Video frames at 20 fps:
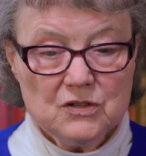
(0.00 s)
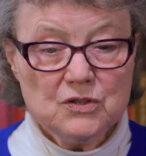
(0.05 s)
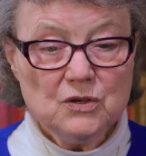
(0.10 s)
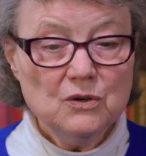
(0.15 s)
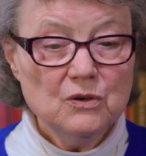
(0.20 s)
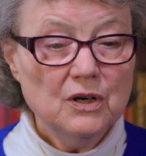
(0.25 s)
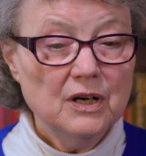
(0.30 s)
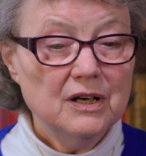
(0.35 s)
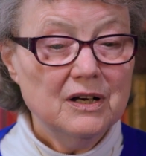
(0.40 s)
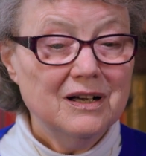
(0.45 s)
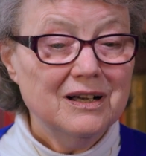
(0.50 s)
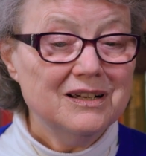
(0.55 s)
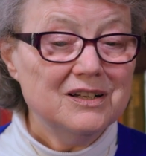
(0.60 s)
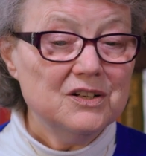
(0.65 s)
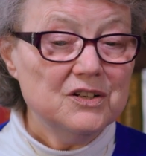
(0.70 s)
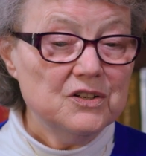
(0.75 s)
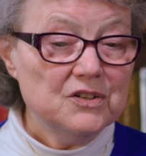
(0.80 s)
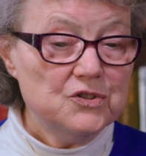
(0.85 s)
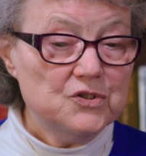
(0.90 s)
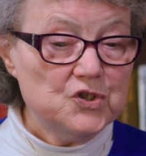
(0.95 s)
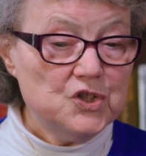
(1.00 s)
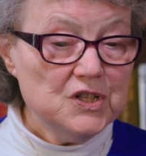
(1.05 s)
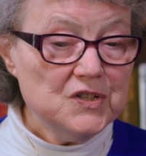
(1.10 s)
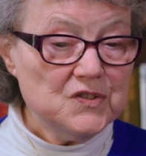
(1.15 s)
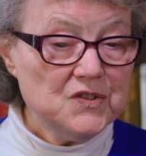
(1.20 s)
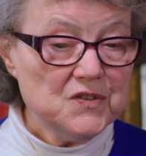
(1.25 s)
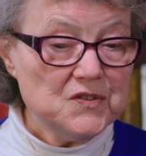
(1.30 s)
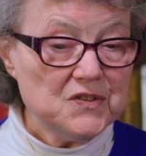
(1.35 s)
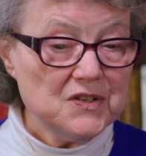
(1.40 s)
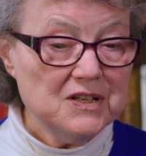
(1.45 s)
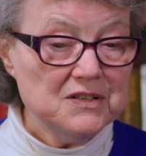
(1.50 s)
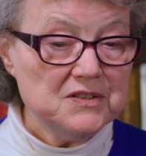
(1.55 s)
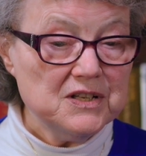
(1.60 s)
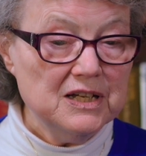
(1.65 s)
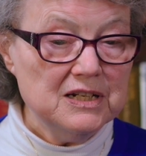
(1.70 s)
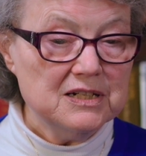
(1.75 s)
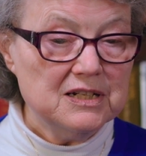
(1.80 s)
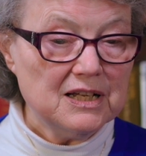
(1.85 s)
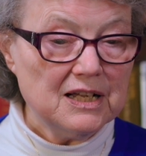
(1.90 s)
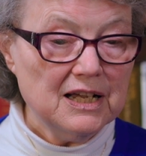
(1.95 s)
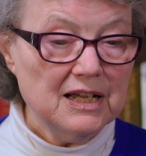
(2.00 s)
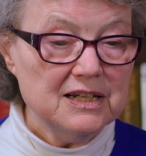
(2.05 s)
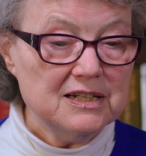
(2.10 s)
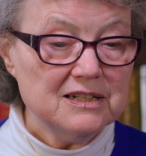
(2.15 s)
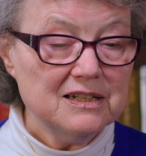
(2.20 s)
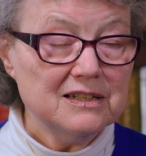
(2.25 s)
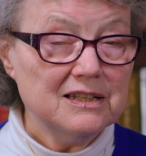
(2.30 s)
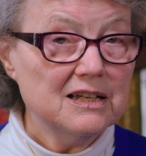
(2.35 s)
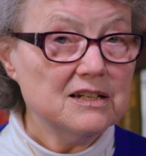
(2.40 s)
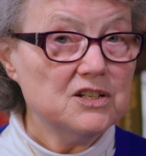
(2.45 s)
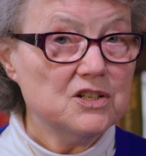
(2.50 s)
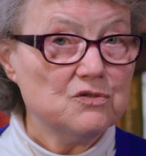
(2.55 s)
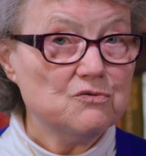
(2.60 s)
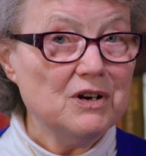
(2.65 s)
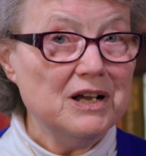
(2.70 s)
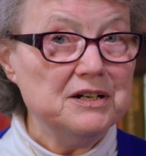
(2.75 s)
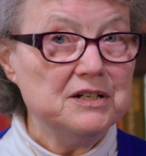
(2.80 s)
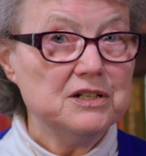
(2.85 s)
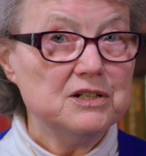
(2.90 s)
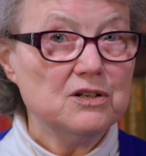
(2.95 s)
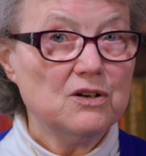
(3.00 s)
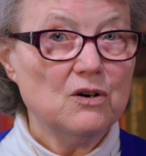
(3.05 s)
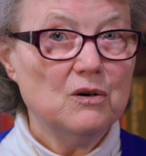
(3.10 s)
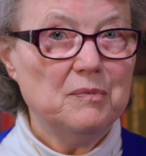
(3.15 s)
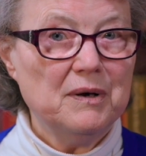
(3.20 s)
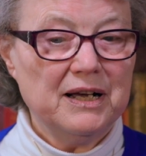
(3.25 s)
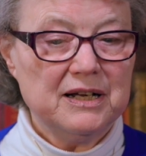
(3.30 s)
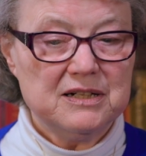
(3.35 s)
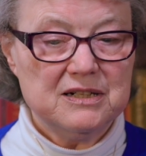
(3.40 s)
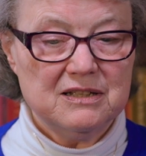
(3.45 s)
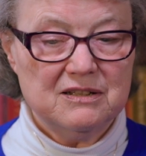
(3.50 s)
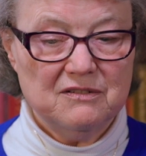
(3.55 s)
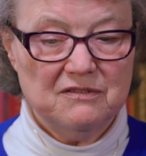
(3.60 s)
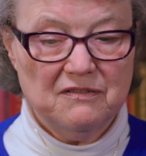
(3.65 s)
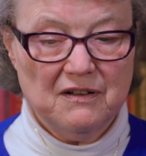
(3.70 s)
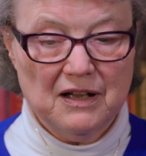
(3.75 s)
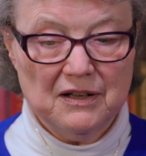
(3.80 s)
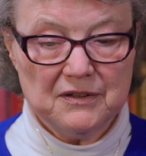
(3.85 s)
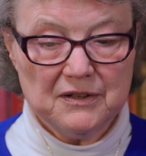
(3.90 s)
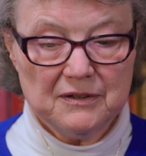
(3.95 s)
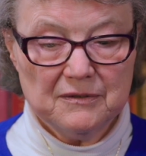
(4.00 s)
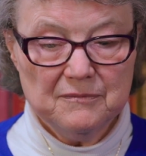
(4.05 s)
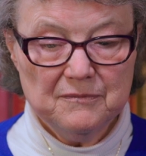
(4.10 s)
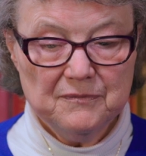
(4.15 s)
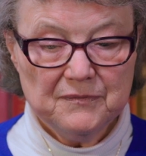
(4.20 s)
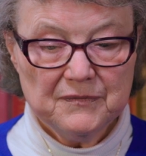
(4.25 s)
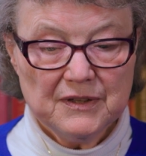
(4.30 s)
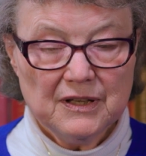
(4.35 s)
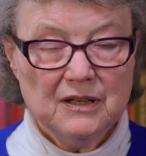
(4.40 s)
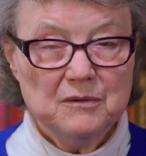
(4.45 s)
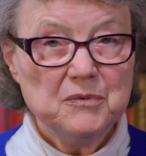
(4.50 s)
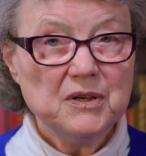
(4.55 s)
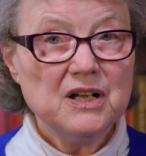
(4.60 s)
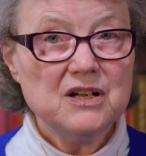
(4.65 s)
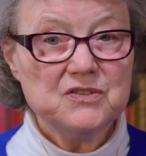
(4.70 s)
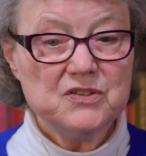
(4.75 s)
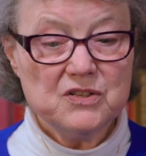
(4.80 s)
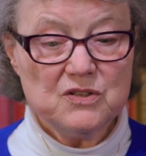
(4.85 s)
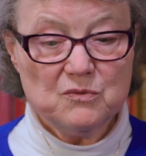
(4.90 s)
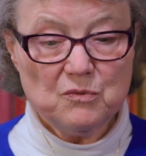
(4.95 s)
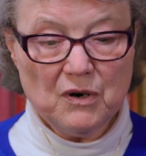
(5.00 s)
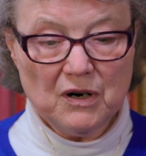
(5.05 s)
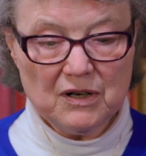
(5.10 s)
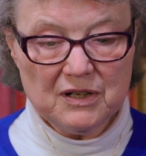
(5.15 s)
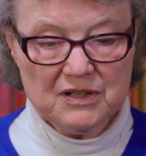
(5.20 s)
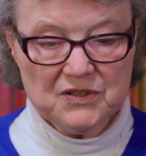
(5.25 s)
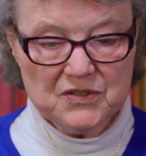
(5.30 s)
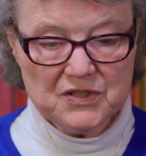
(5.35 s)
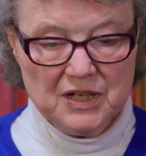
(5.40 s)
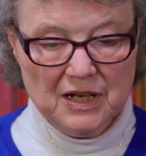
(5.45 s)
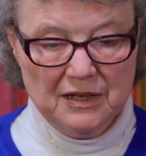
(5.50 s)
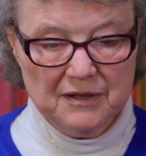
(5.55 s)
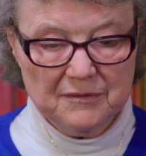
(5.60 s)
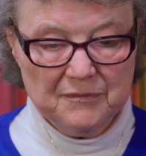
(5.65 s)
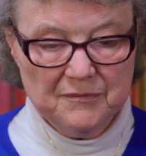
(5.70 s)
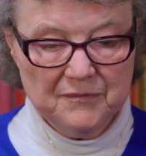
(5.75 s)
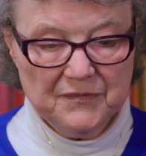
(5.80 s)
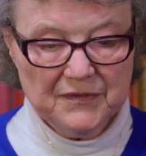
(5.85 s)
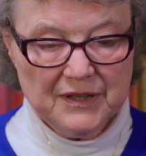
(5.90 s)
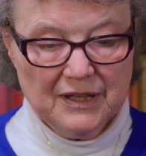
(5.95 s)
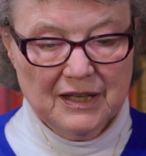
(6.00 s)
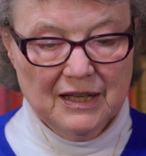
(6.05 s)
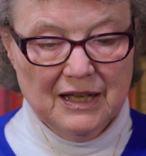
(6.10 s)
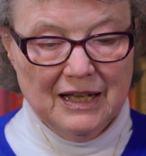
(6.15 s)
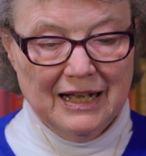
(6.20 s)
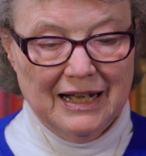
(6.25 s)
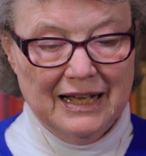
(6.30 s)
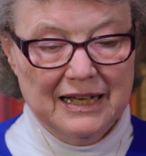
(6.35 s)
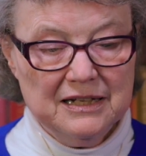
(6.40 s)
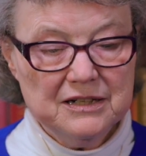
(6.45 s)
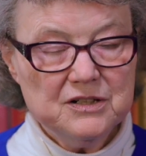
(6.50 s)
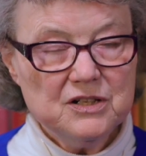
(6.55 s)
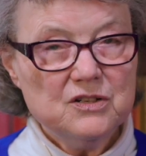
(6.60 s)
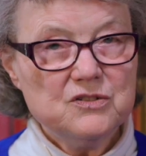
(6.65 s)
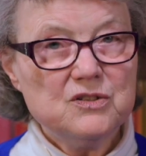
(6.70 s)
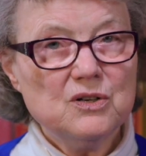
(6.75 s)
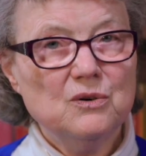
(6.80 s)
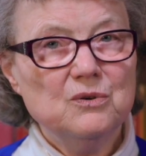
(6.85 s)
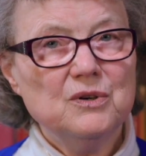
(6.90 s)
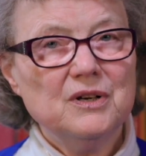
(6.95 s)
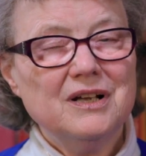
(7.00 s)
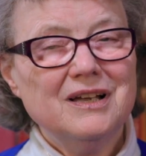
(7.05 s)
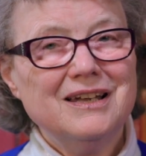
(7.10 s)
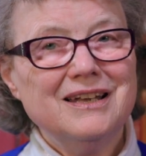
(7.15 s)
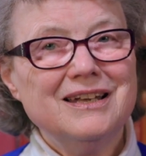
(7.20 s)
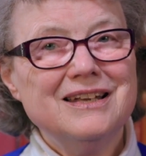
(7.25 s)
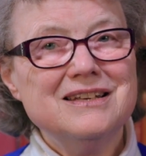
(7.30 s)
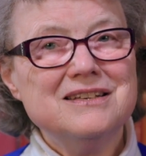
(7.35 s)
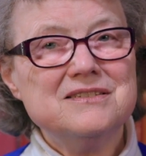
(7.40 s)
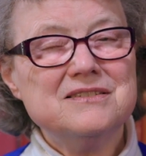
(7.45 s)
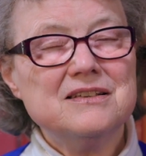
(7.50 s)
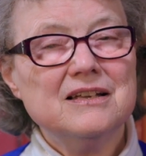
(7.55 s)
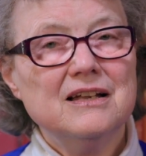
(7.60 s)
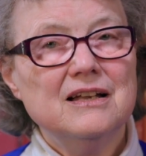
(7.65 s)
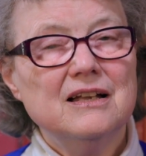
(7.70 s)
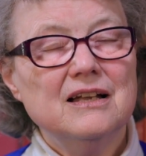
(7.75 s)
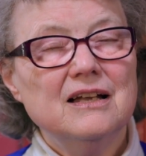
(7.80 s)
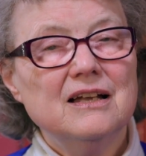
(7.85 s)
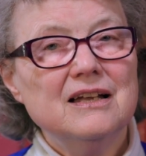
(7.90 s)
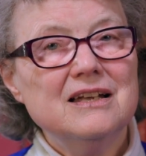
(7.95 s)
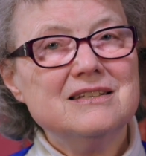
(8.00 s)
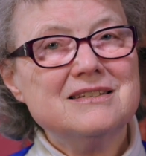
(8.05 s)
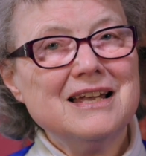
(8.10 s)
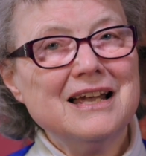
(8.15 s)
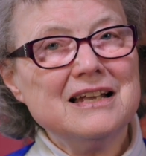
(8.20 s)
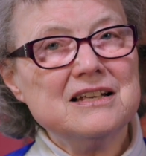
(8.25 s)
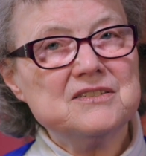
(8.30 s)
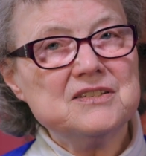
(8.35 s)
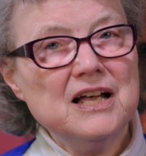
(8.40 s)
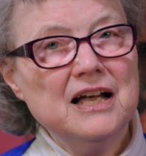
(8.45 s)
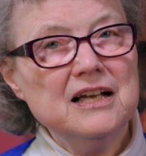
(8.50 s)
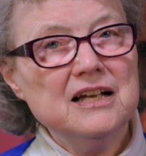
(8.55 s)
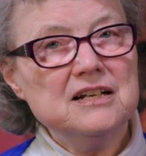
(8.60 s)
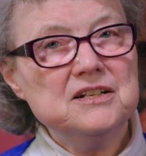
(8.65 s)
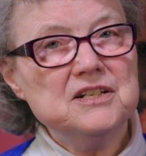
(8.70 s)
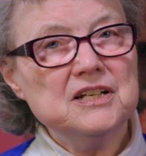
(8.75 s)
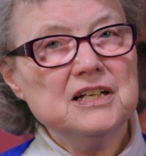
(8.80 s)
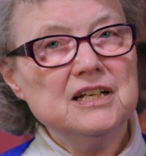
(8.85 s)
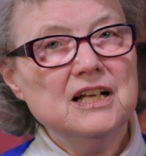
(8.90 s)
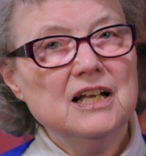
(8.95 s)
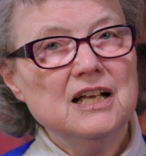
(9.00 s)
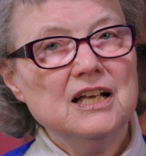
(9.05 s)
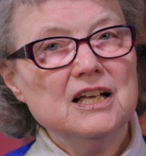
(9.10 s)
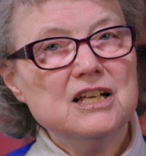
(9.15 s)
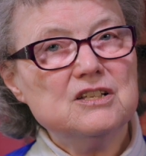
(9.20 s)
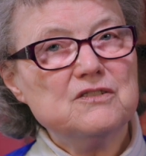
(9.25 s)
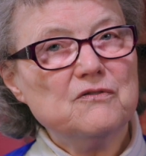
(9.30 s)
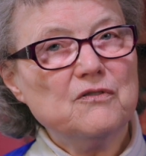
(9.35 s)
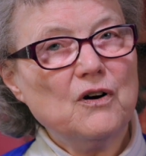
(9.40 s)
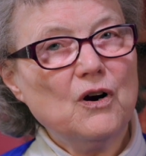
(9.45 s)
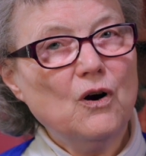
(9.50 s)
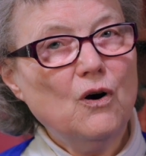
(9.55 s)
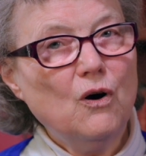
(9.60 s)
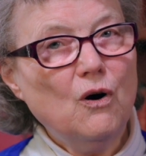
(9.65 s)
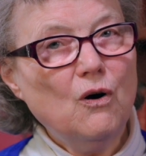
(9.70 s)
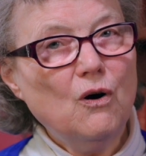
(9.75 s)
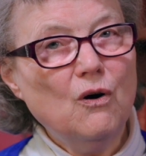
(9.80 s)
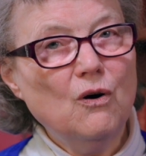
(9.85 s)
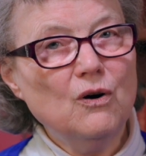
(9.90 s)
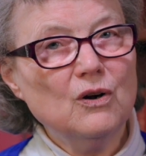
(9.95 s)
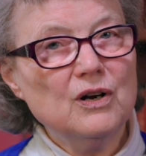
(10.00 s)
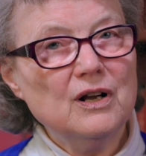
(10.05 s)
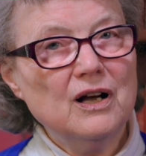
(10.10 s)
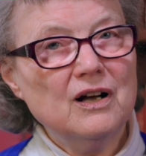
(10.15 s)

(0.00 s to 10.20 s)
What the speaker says: So Jesus is indicating that he's ready to go back to the Father because his work is done. And so his anxiety is for all